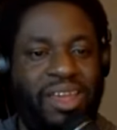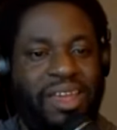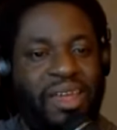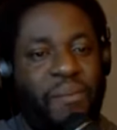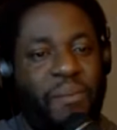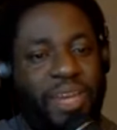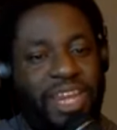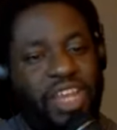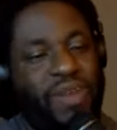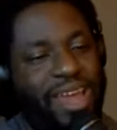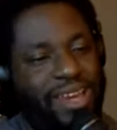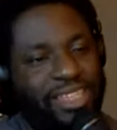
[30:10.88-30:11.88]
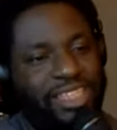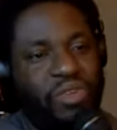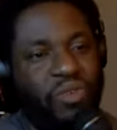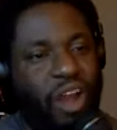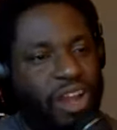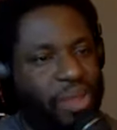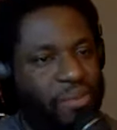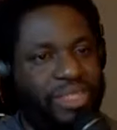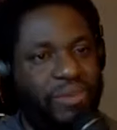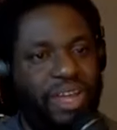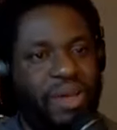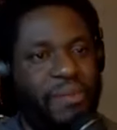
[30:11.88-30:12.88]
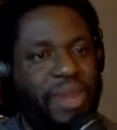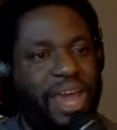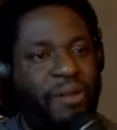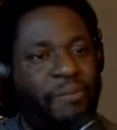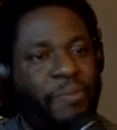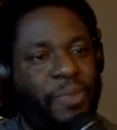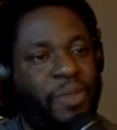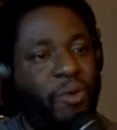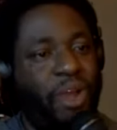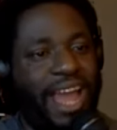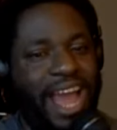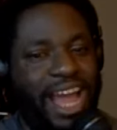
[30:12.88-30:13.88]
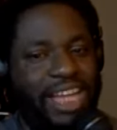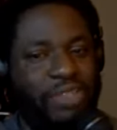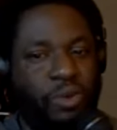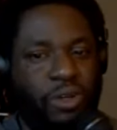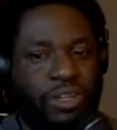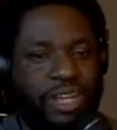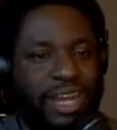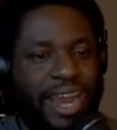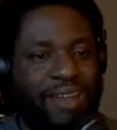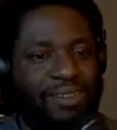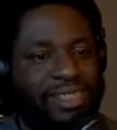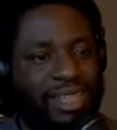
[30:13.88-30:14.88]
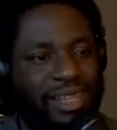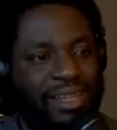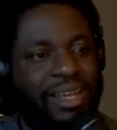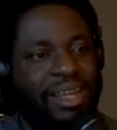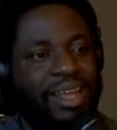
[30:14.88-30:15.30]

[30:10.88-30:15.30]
but then you had these new arguments that were coming out where guys were denouncing